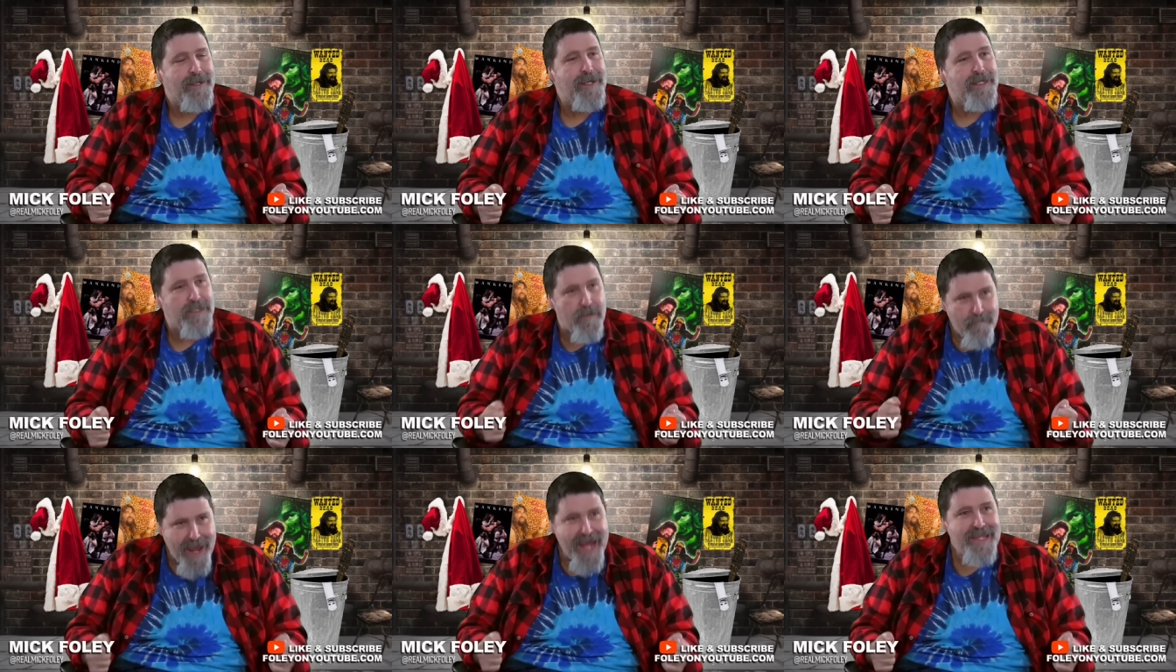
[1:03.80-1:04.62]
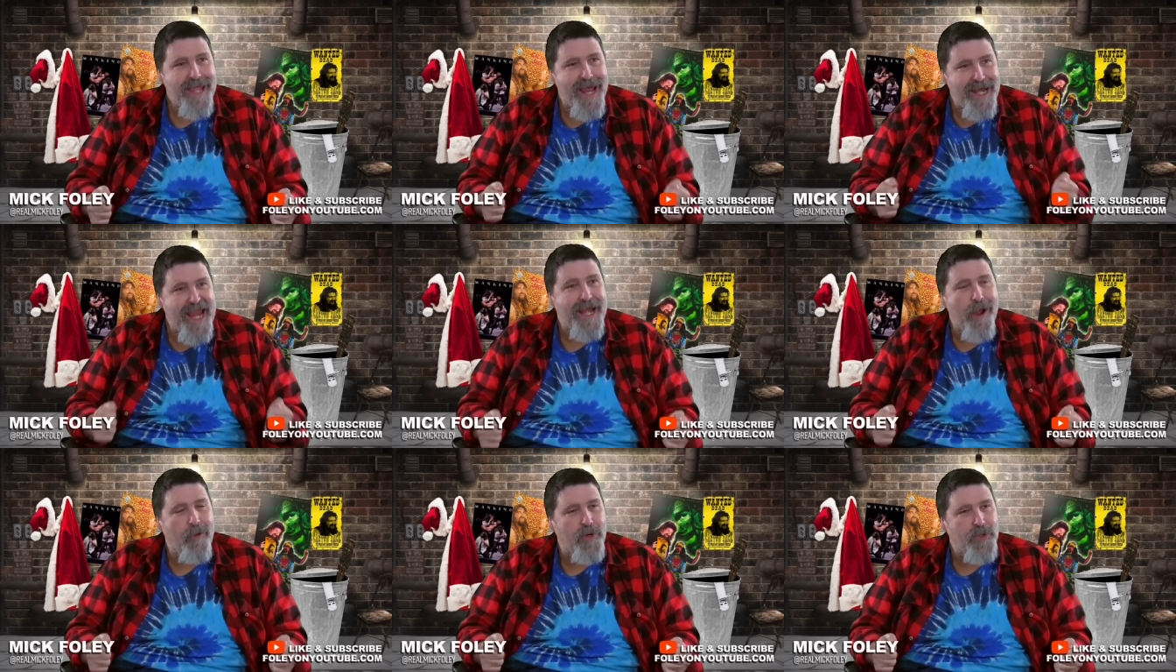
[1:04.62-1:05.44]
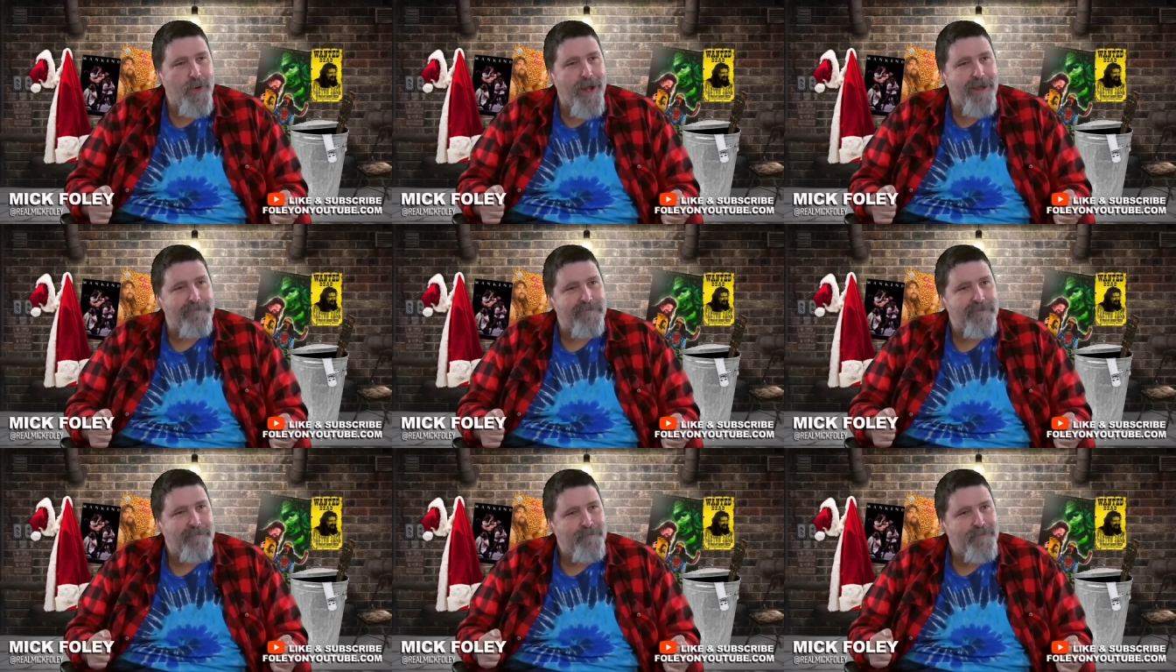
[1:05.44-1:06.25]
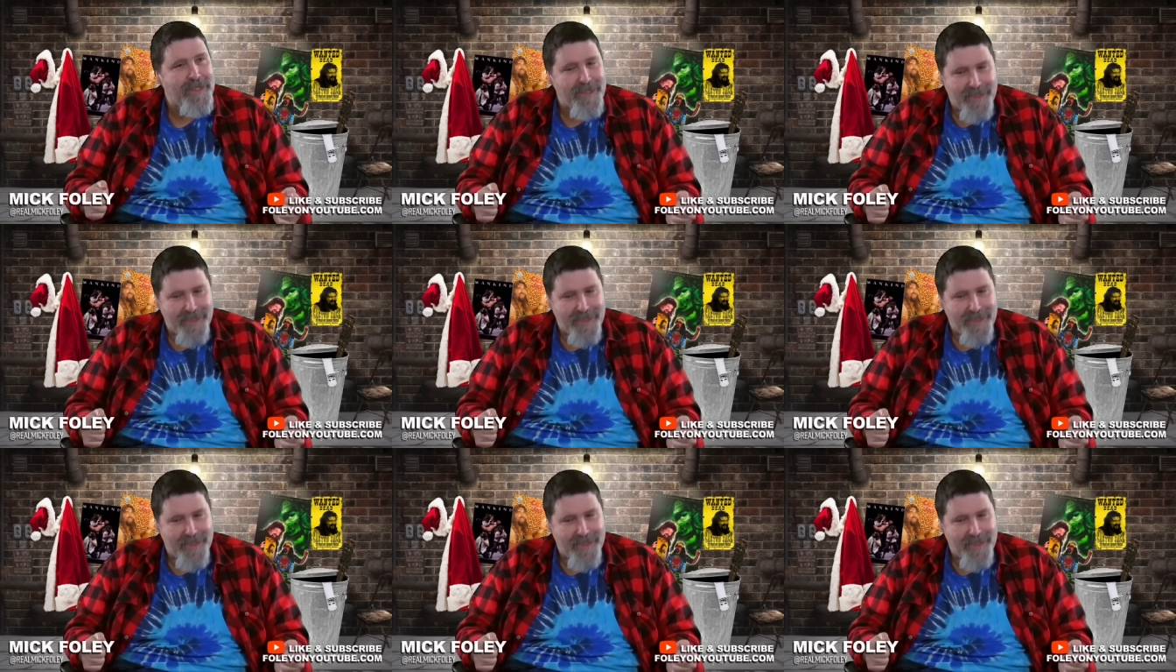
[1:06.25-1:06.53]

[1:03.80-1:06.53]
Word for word: to make that eight hour drive. Yeah, you did.